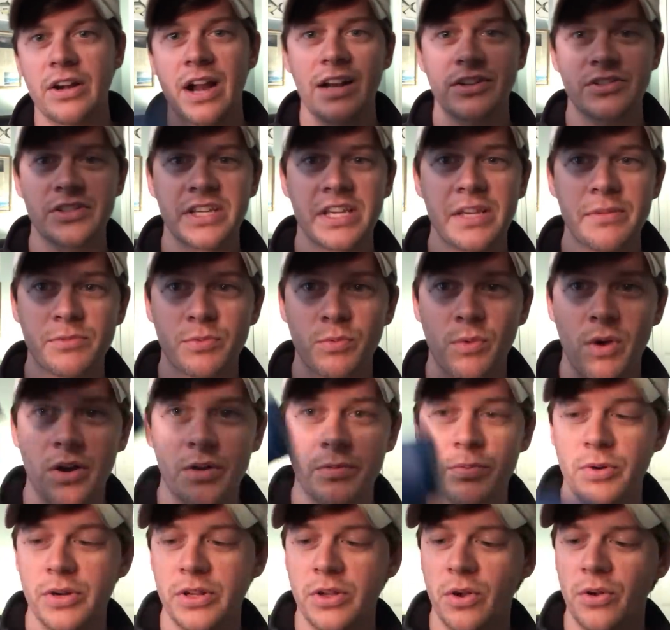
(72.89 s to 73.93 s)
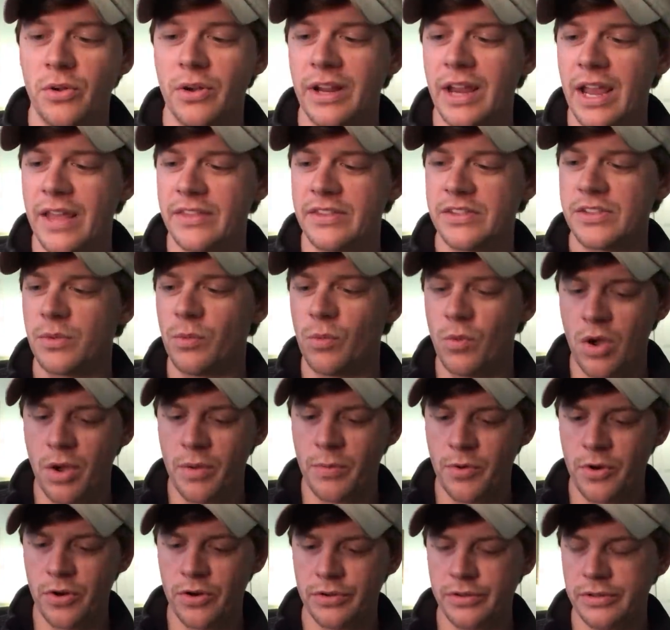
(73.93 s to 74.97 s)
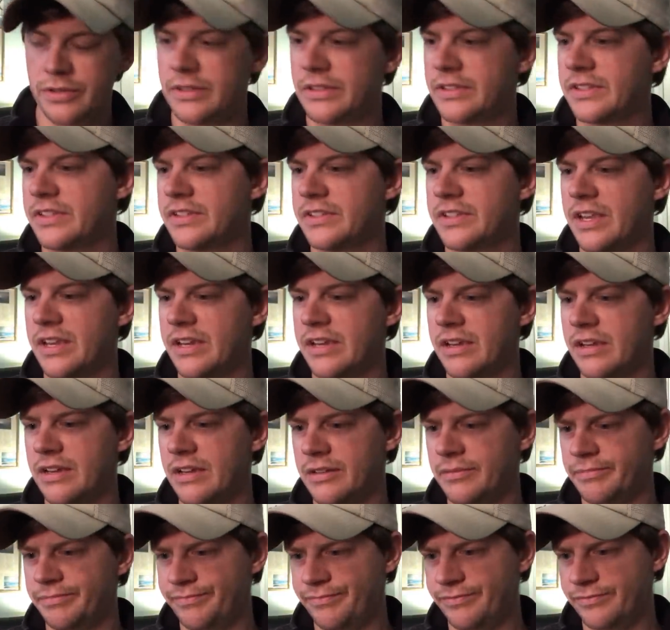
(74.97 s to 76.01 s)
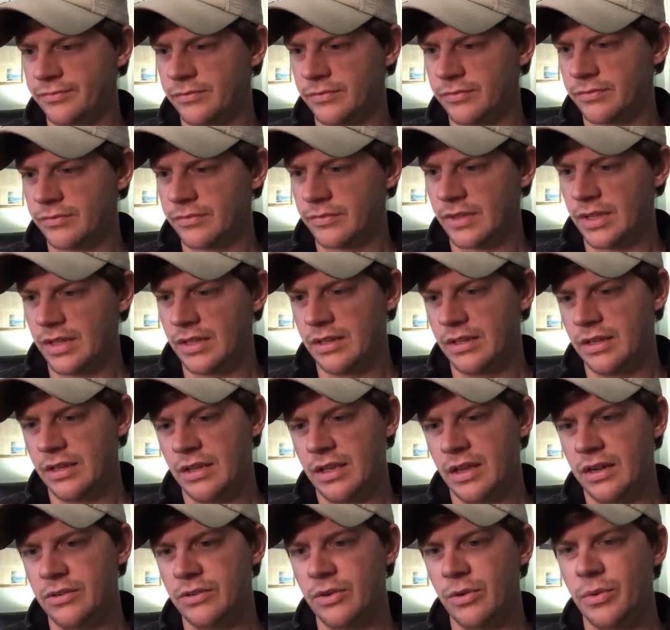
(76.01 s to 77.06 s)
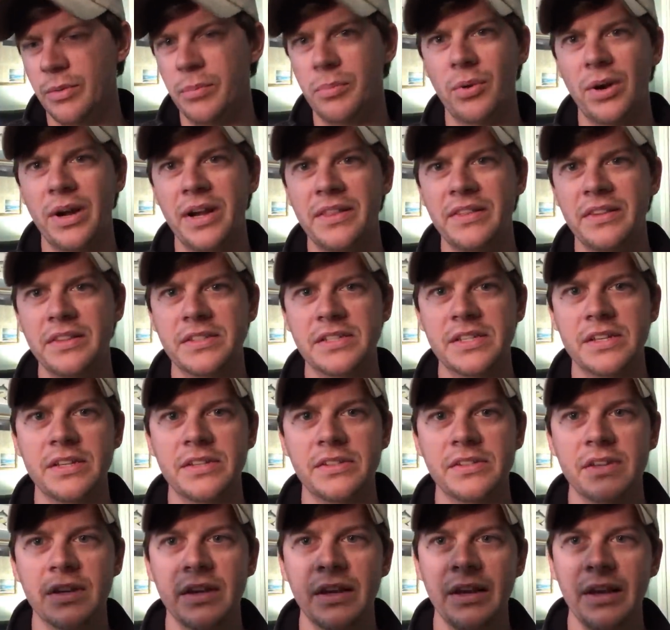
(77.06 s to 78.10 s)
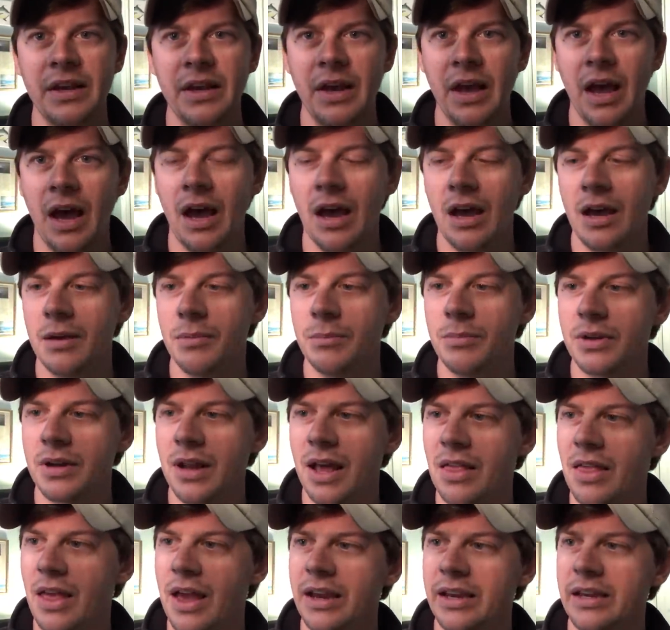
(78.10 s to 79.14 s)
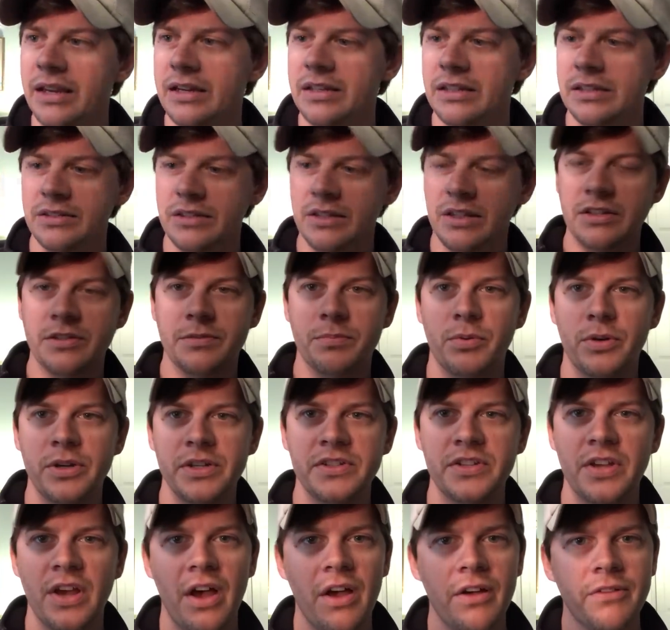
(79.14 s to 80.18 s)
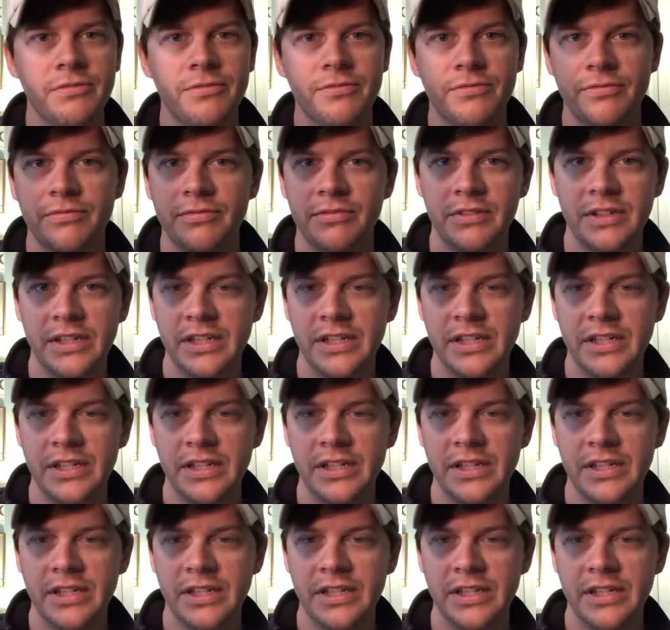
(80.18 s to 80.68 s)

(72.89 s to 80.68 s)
It actually keeps water pretty cold. I got this at Walmart. This is a uh, I don't know what brand this is, uh, but I like it. it. It's pretty tough.